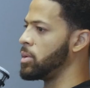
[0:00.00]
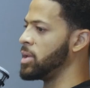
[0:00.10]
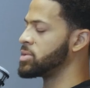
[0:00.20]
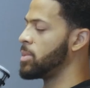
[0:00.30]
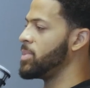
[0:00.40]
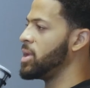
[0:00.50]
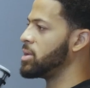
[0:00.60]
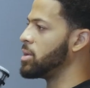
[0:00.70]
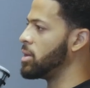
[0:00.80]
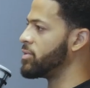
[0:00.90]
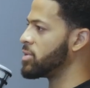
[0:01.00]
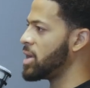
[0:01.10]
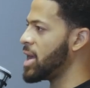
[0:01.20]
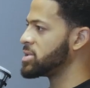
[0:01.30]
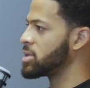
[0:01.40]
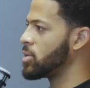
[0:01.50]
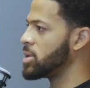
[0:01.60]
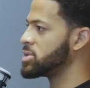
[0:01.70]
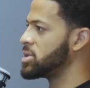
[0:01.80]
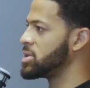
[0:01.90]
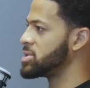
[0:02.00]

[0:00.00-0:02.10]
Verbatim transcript: it's on me to deliver and ask the question.